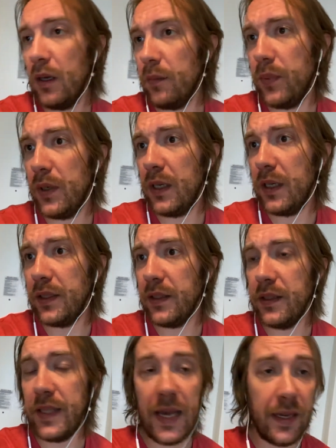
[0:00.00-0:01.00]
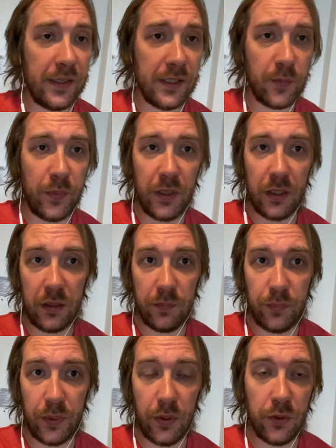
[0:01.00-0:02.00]
but that has been
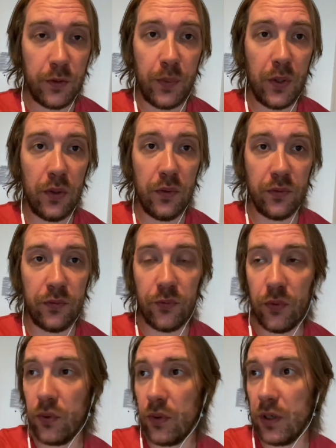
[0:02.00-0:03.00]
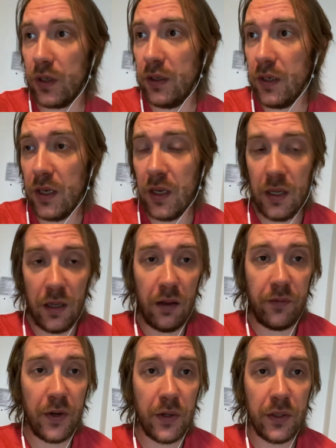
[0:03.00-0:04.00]
postponed for a
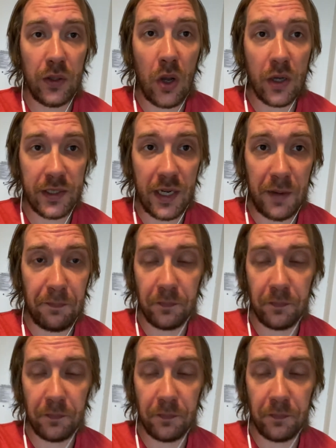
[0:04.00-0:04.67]
very long time.